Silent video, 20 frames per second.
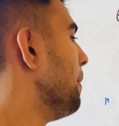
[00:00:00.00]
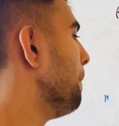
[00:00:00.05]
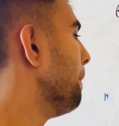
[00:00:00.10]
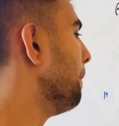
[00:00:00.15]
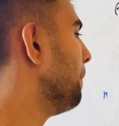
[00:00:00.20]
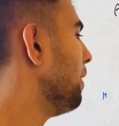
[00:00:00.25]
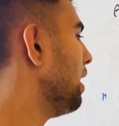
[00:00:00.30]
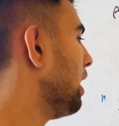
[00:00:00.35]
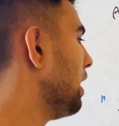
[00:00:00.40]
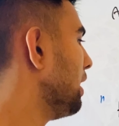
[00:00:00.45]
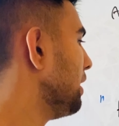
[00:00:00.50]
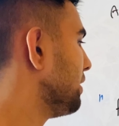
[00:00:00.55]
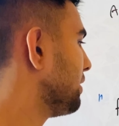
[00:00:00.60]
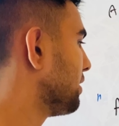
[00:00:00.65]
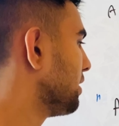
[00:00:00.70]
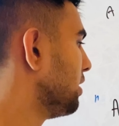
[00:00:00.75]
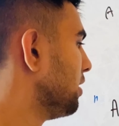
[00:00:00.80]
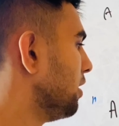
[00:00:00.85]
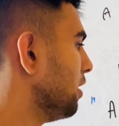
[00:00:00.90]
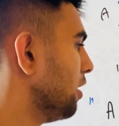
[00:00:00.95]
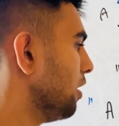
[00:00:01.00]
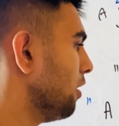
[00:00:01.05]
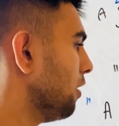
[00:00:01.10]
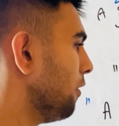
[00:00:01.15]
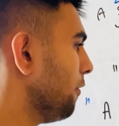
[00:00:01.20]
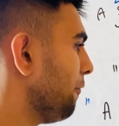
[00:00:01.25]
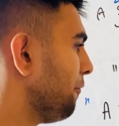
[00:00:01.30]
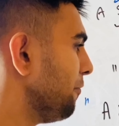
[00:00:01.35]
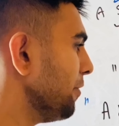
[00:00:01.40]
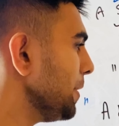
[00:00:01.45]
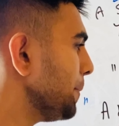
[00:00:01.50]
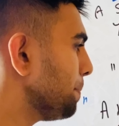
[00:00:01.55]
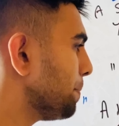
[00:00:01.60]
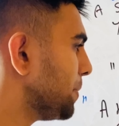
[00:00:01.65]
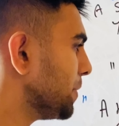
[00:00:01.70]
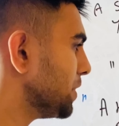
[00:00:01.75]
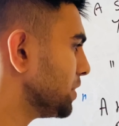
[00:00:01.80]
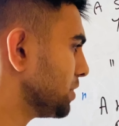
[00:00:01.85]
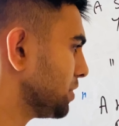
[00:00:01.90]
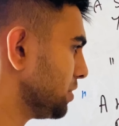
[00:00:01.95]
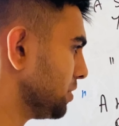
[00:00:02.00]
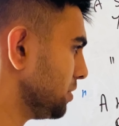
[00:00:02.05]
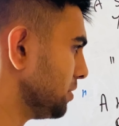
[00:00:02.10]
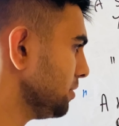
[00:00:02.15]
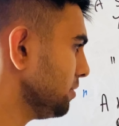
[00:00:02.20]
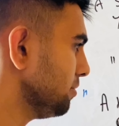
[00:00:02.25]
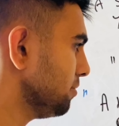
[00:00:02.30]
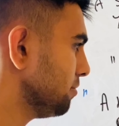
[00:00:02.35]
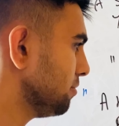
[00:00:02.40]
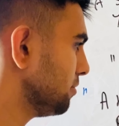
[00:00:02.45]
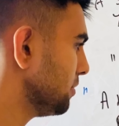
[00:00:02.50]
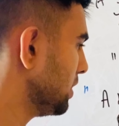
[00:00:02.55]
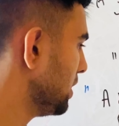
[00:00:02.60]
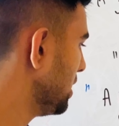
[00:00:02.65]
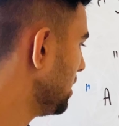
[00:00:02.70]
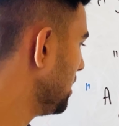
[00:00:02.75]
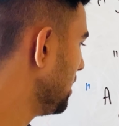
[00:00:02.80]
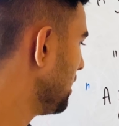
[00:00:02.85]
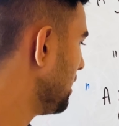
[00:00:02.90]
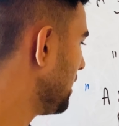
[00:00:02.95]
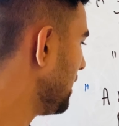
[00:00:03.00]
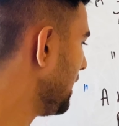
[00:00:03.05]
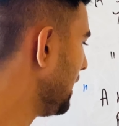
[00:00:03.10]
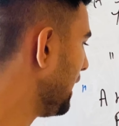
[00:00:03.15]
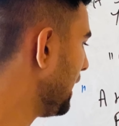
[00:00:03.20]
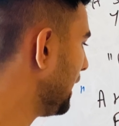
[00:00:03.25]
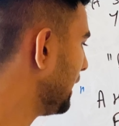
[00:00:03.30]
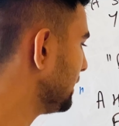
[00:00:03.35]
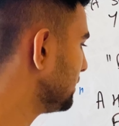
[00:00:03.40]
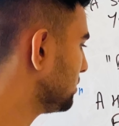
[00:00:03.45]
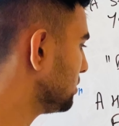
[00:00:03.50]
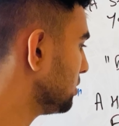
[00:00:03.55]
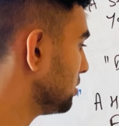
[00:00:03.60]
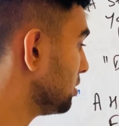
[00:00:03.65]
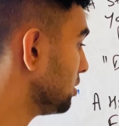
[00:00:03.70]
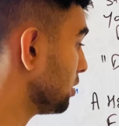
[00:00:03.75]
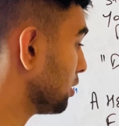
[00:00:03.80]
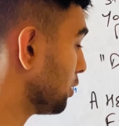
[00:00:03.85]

but a fit person has a